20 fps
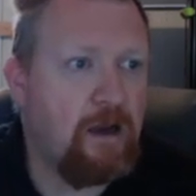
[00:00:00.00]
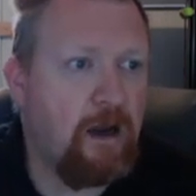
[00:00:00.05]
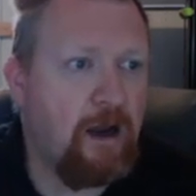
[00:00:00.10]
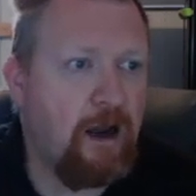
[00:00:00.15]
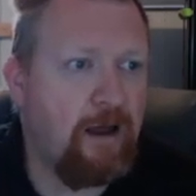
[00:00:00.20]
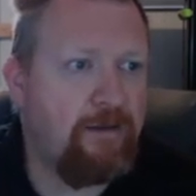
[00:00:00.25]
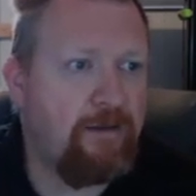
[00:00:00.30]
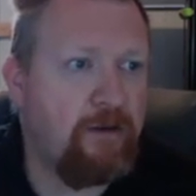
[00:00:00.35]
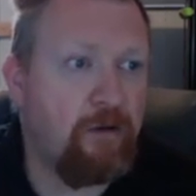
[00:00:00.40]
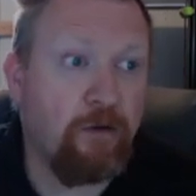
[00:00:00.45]

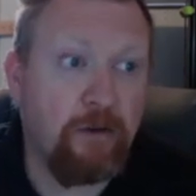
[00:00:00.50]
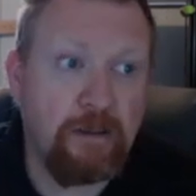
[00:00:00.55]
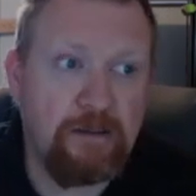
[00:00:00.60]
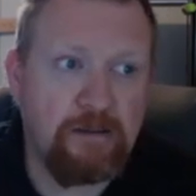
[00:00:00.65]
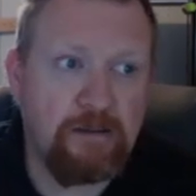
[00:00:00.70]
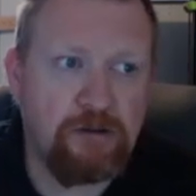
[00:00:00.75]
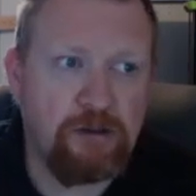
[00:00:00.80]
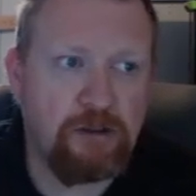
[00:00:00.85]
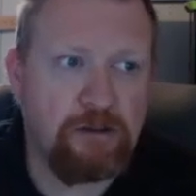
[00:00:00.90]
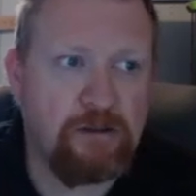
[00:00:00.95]
Uh, the only
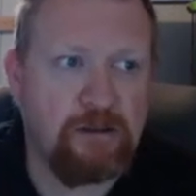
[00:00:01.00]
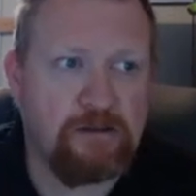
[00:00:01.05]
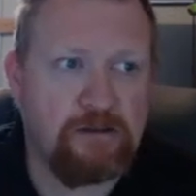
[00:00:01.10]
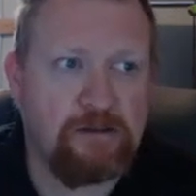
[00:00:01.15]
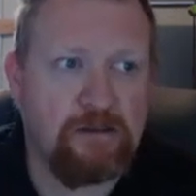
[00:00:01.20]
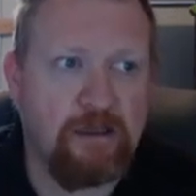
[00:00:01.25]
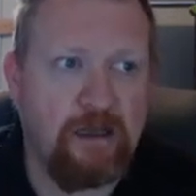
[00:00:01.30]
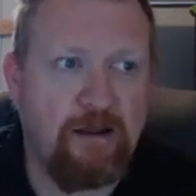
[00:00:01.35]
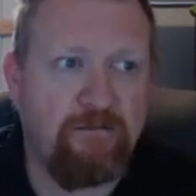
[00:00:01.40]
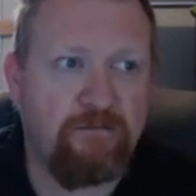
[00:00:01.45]
digit
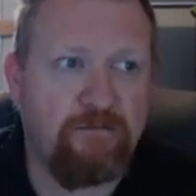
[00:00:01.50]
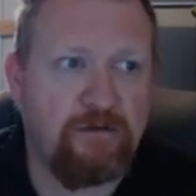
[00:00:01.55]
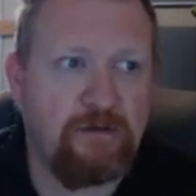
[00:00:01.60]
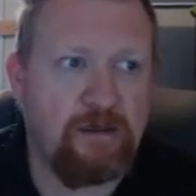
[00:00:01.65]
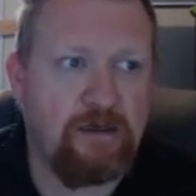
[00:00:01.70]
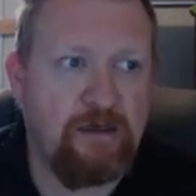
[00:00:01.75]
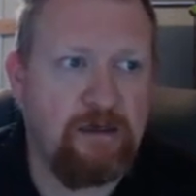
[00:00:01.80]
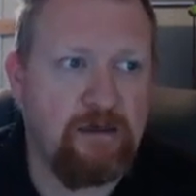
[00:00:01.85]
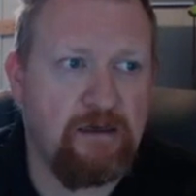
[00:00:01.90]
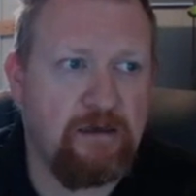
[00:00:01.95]
that's left
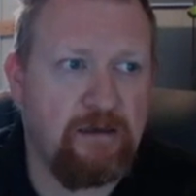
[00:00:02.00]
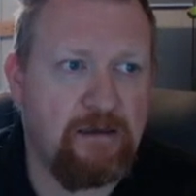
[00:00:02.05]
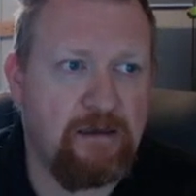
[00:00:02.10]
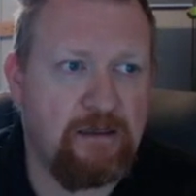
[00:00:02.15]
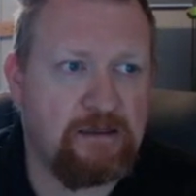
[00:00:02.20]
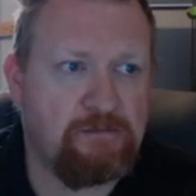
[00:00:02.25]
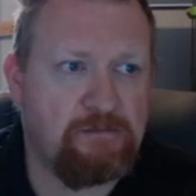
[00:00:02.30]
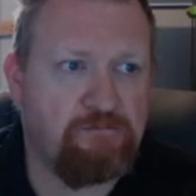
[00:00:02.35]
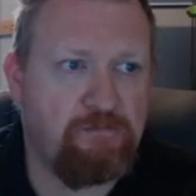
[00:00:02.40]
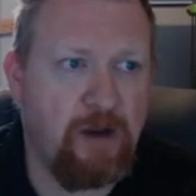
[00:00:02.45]
in
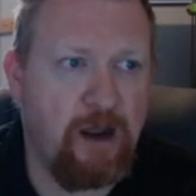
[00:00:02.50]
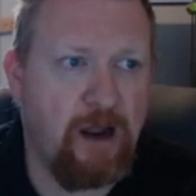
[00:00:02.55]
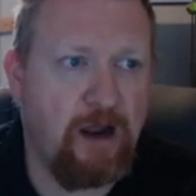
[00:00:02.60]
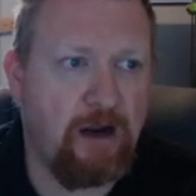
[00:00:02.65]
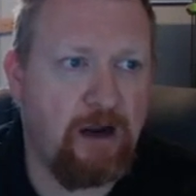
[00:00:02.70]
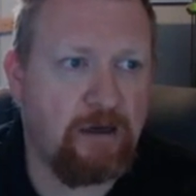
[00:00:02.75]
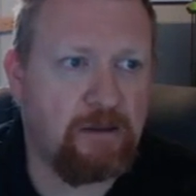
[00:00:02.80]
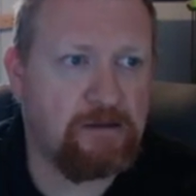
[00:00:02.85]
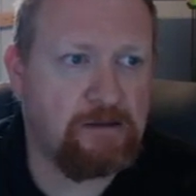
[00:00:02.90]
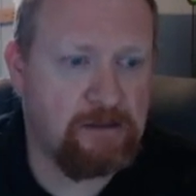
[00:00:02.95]
this
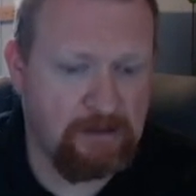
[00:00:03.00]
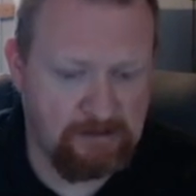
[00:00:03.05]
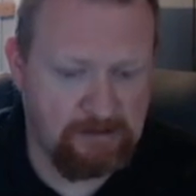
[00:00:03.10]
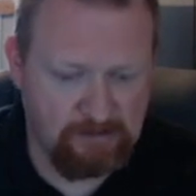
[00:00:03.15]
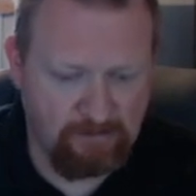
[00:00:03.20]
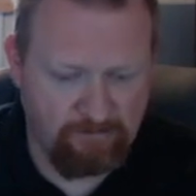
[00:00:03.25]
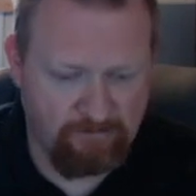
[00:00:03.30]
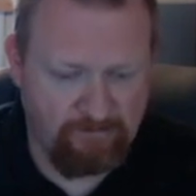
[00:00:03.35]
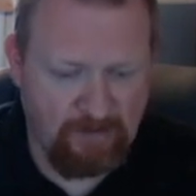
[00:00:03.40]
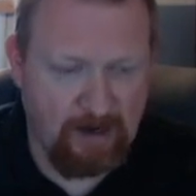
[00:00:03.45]
box is
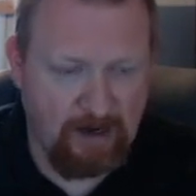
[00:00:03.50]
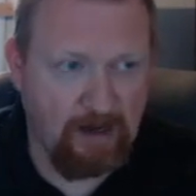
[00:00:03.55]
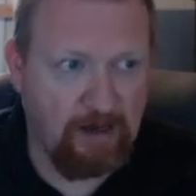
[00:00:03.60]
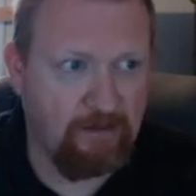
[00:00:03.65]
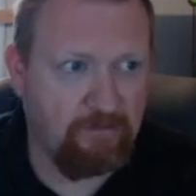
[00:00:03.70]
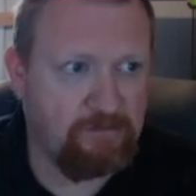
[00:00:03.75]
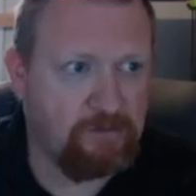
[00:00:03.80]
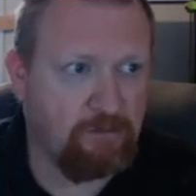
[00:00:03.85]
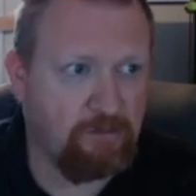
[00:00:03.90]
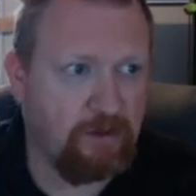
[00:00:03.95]
a
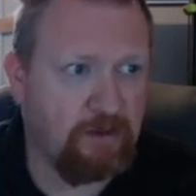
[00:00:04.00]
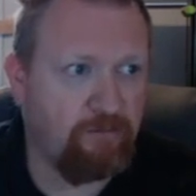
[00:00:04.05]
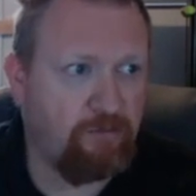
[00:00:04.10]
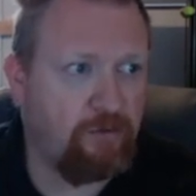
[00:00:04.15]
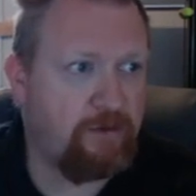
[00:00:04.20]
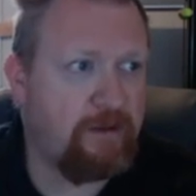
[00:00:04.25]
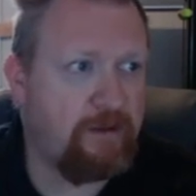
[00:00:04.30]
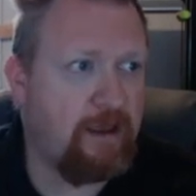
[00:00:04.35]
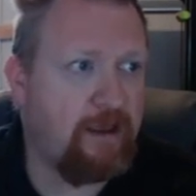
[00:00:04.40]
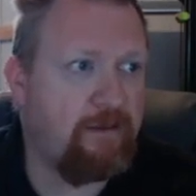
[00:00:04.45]
five, so we can
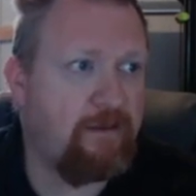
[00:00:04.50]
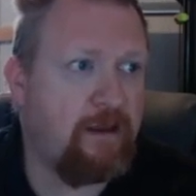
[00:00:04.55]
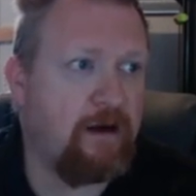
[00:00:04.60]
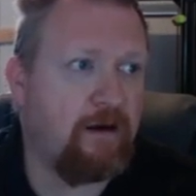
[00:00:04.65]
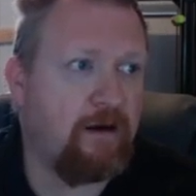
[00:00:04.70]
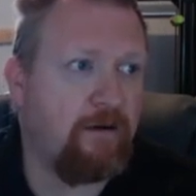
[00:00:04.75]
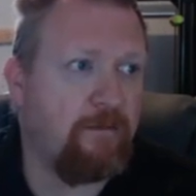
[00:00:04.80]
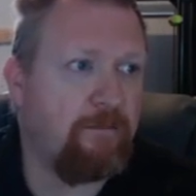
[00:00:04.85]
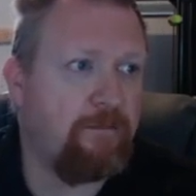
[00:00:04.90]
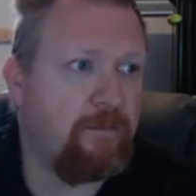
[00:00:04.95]
put that
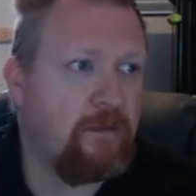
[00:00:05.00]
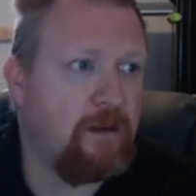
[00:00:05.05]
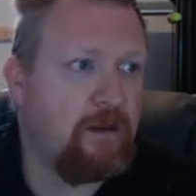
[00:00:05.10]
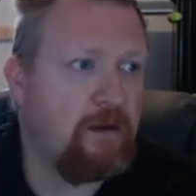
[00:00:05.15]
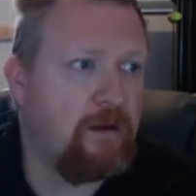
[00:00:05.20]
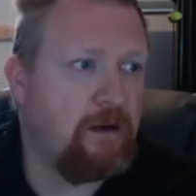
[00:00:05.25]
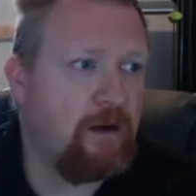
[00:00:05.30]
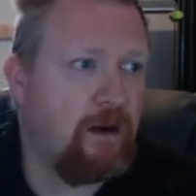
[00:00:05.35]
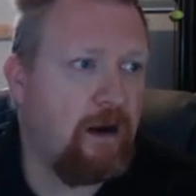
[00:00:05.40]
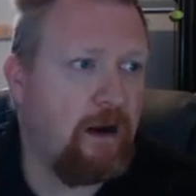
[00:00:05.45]
there.
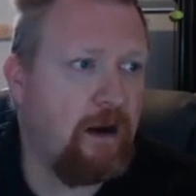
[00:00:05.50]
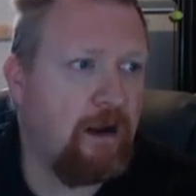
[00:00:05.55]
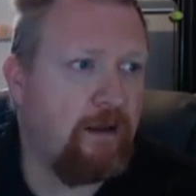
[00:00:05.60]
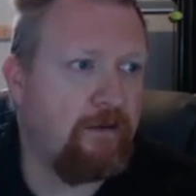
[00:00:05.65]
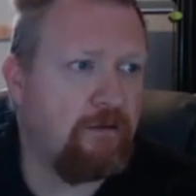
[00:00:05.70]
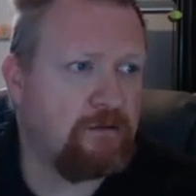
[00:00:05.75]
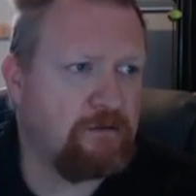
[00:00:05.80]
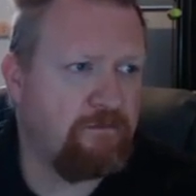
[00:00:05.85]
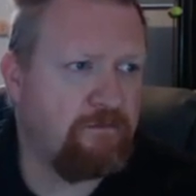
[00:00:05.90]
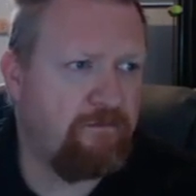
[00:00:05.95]
Uh,
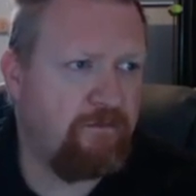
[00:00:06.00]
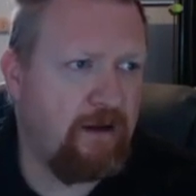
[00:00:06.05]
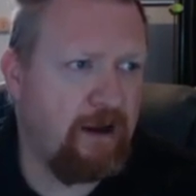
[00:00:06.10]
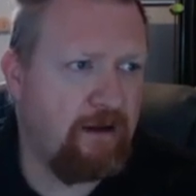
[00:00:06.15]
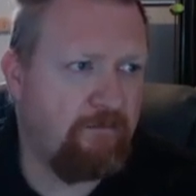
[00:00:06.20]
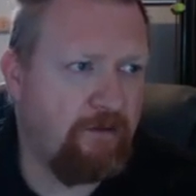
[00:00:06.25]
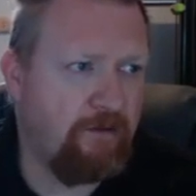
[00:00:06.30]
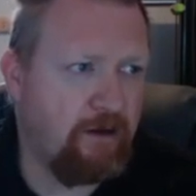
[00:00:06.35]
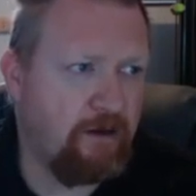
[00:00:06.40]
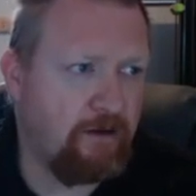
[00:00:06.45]
there's a
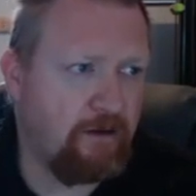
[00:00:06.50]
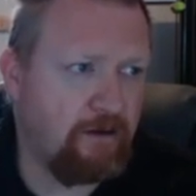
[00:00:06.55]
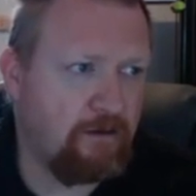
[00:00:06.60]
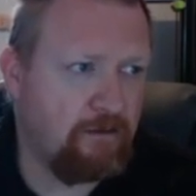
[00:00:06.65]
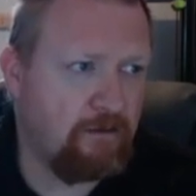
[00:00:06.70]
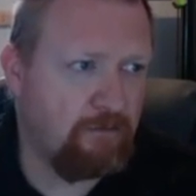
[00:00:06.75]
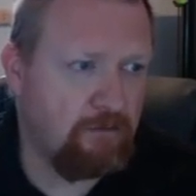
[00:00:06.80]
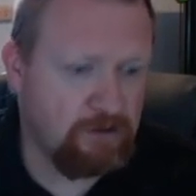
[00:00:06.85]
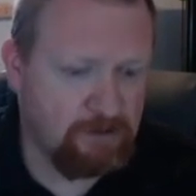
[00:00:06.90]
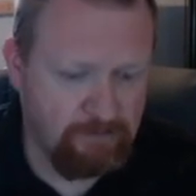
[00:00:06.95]
five
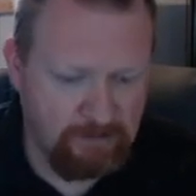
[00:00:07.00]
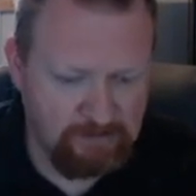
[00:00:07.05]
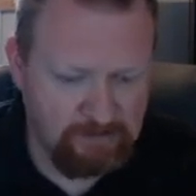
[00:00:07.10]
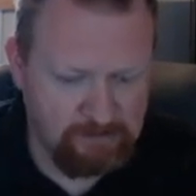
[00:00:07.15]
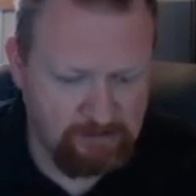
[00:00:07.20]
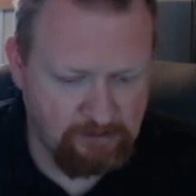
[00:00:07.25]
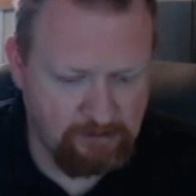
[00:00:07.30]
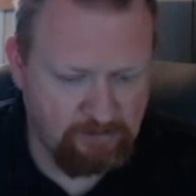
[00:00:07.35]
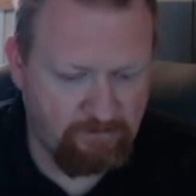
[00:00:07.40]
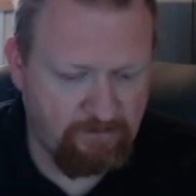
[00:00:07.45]
here, which means
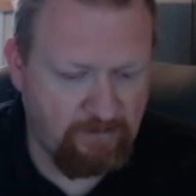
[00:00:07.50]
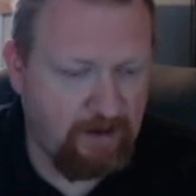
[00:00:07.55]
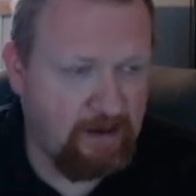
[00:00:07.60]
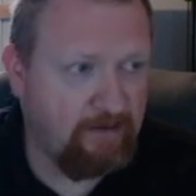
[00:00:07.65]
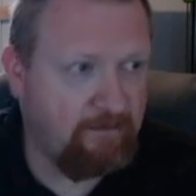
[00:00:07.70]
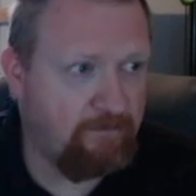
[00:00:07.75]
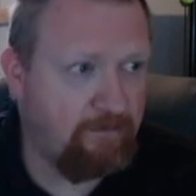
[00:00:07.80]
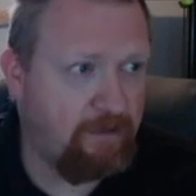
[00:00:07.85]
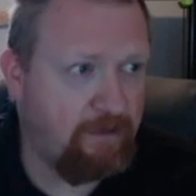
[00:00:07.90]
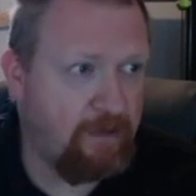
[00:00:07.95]
there's a
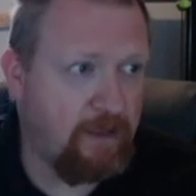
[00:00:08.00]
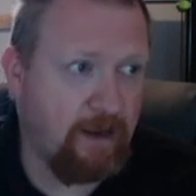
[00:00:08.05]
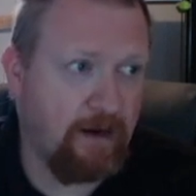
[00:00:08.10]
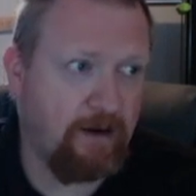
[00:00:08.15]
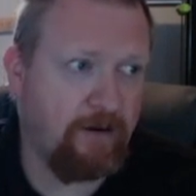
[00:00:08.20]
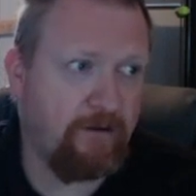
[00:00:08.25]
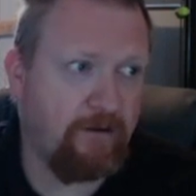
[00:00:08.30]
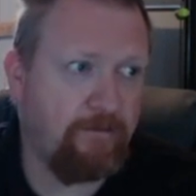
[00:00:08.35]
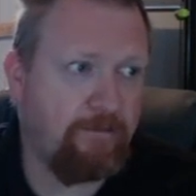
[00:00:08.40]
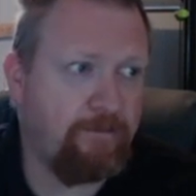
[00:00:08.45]
five
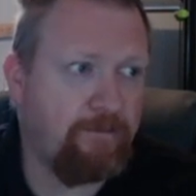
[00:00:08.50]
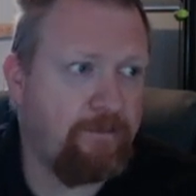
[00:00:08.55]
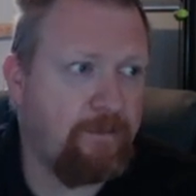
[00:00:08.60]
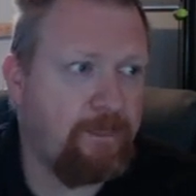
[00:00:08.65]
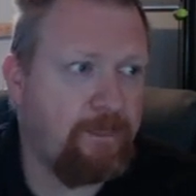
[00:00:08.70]
there.